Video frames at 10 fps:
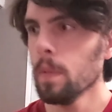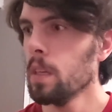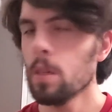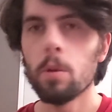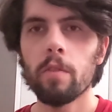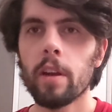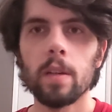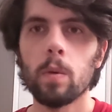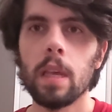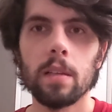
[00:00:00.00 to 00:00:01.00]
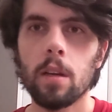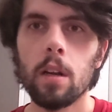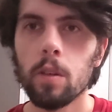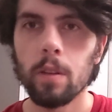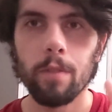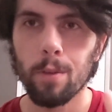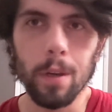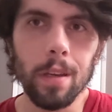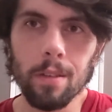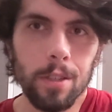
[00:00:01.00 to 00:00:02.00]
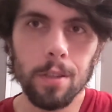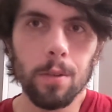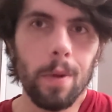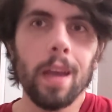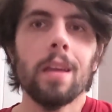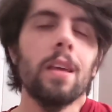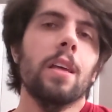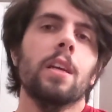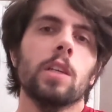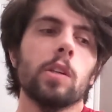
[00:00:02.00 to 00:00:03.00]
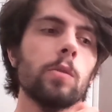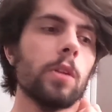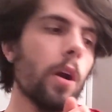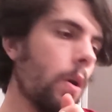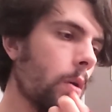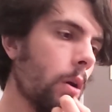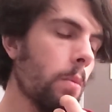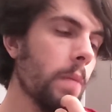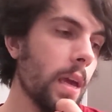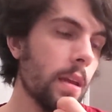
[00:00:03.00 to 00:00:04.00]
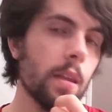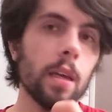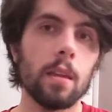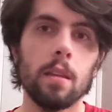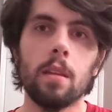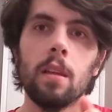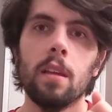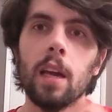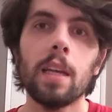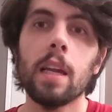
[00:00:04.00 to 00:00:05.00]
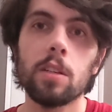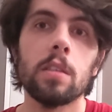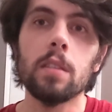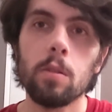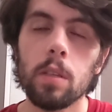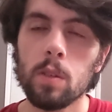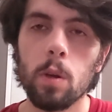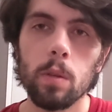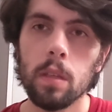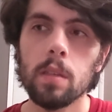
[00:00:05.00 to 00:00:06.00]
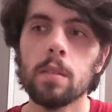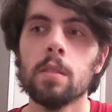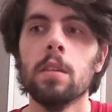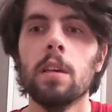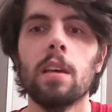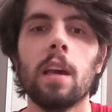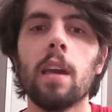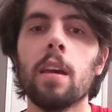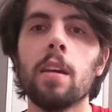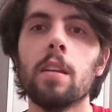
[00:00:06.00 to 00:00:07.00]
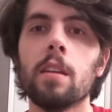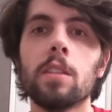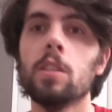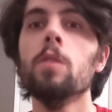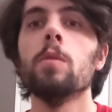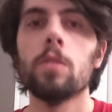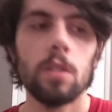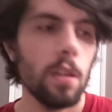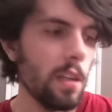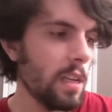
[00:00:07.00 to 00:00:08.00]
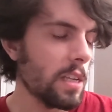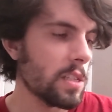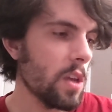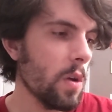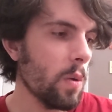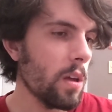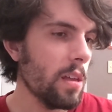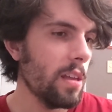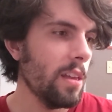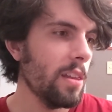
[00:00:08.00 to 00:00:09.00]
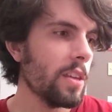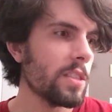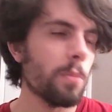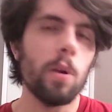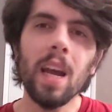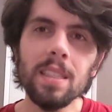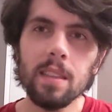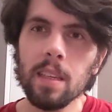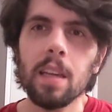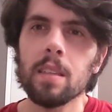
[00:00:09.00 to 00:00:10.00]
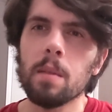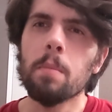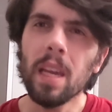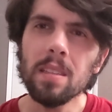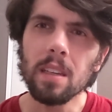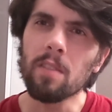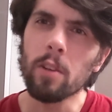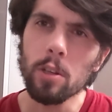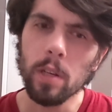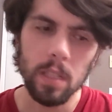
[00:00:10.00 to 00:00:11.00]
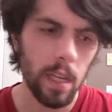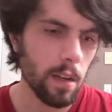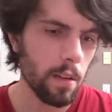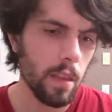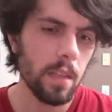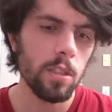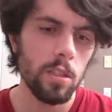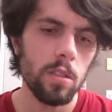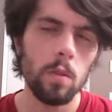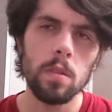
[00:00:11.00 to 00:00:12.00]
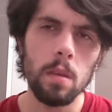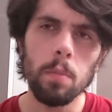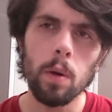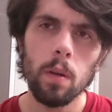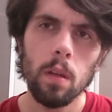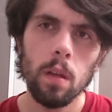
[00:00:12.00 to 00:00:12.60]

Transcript: someone over there has 1 last card and you have 3 or 2, right? You know, oh man, like I can actually secretly score with these, and it's huge. So the surprise at the end is amazing for a trick taker. That is just so simple.